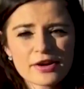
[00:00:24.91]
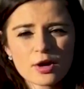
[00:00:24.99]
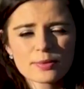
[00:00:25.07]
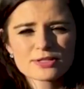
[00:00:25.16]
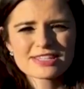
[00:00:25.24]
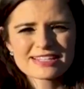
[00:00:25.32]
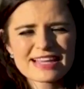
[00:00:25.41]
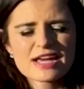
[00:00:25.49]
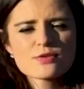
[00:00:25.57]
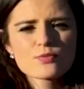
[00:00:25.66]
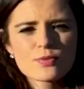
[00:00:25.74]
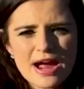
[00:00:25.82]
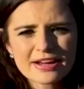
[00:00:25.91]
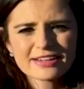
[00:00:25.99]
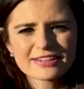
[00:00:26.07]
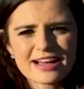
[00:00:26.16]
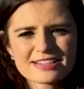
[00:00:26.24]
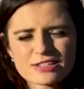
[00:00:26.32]
Gary Herbert says he
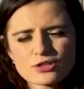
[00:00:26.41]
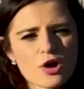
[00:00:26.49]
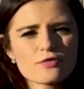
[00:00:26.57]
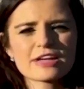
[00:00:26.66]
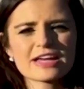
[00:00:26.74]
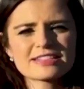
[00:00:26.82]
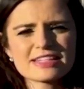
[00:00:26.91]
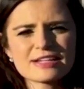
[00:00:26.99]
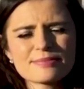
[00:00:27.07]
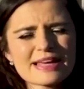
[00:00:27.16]
recognizes COVID 19